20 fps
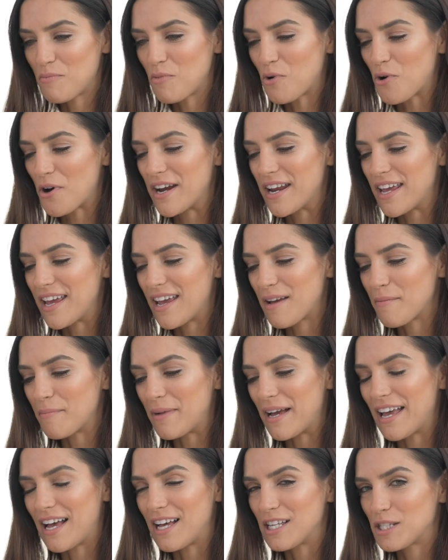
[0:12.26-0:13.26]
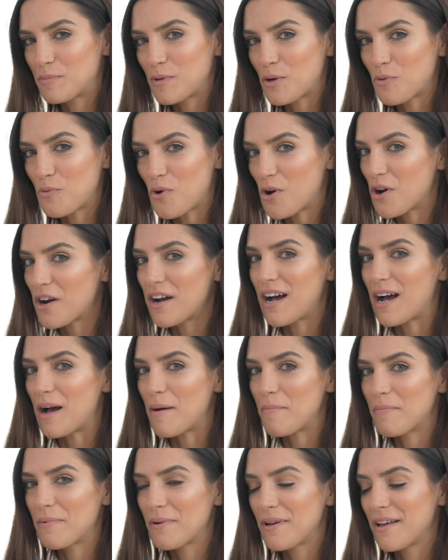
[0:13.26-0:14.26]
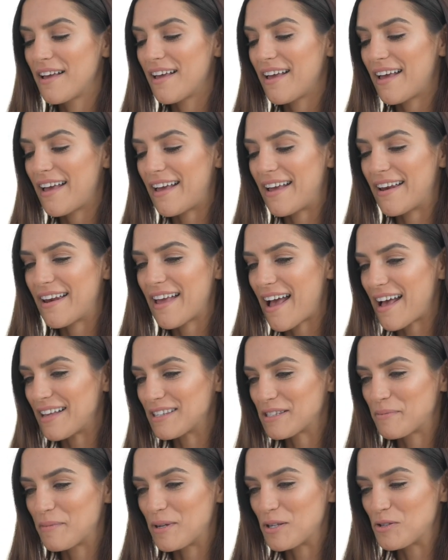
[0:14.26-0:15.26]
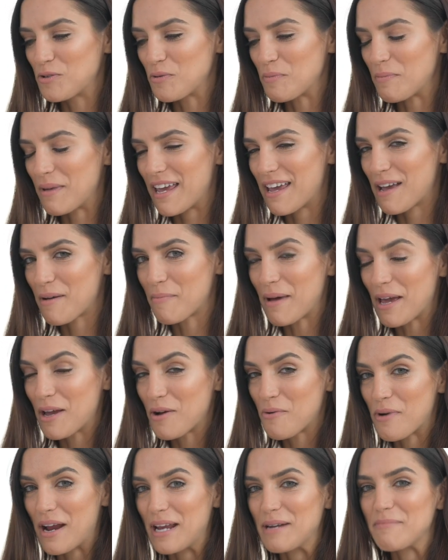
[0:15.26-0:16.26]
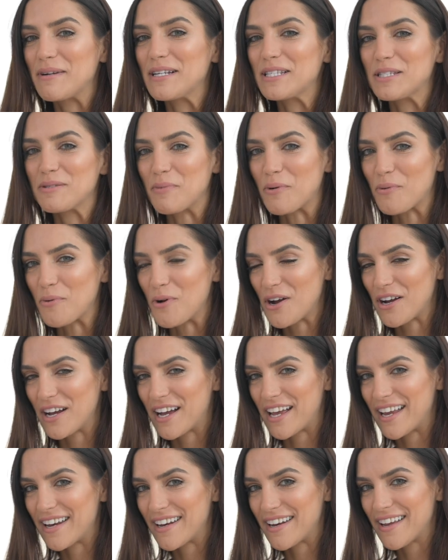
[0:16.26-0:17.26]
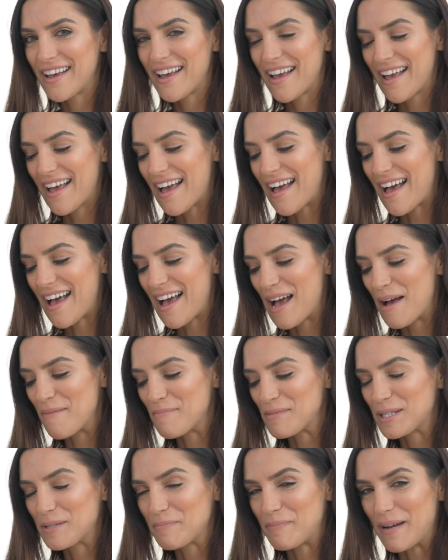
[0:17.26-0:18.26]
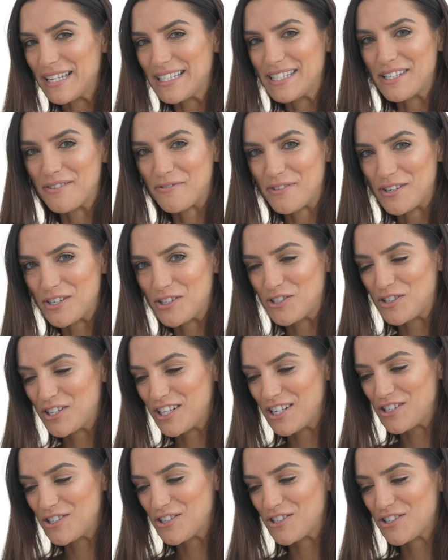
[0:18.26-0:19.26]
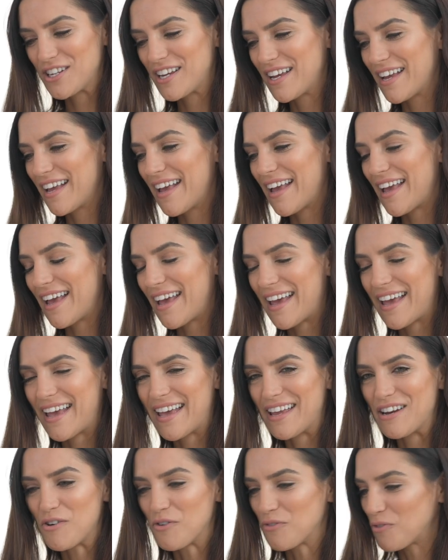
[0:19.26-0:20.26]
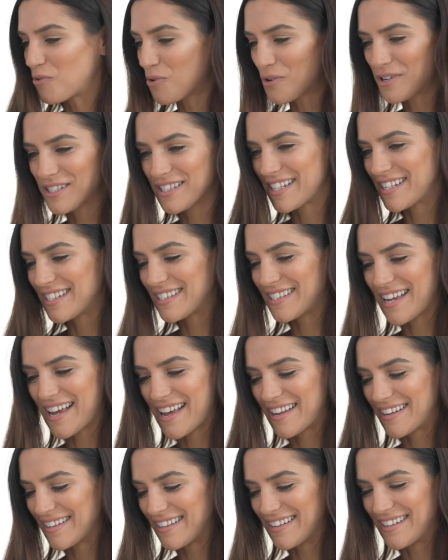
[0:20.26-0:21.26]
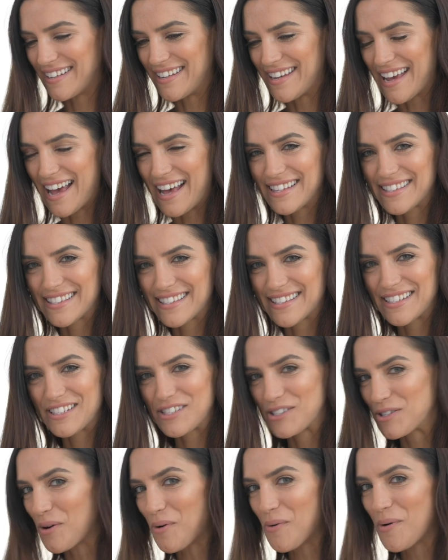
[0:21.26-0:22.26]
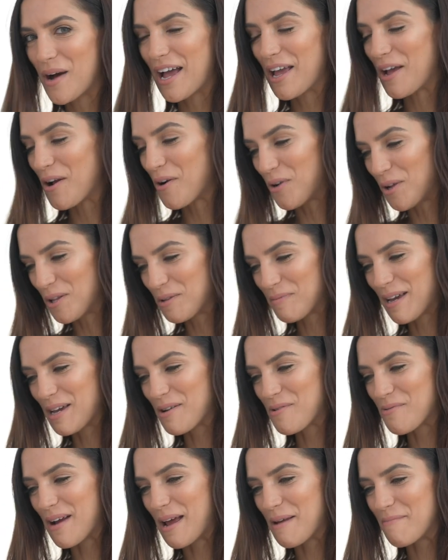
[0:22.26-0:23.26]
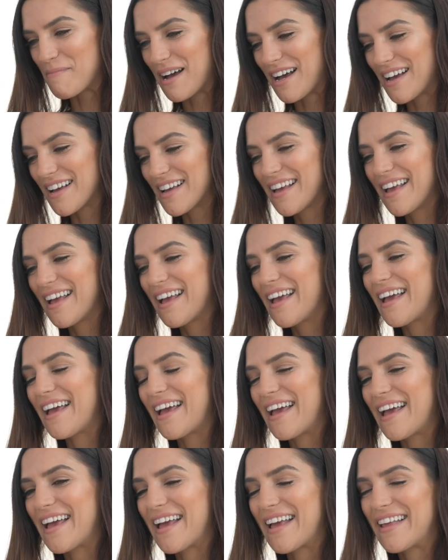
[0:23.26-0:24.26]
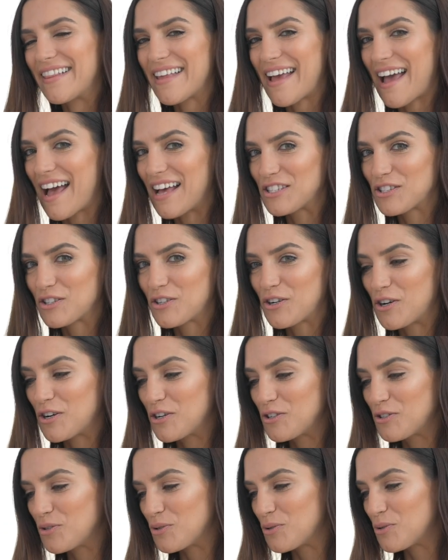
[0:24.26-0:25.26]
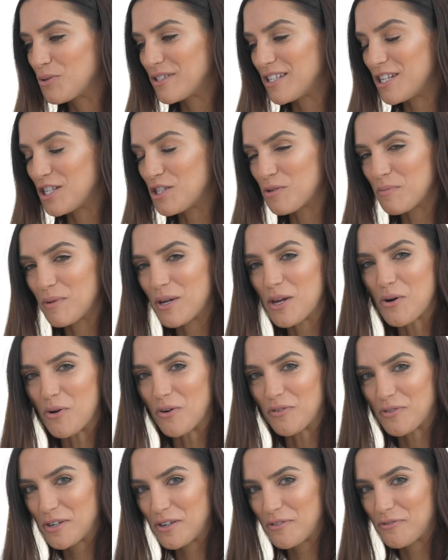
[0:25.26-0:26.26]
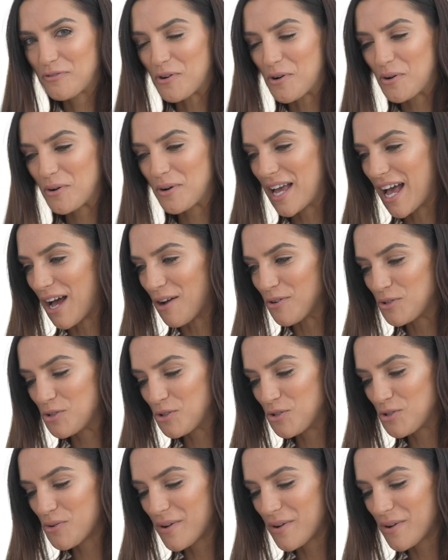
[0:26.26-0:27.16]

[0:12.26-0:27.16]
morning my husband woke up and asked me to make my grandma's Moroccan spicy fish dish. And of course I said yes, so I called my grandma and asked her to teach me over the phone how to do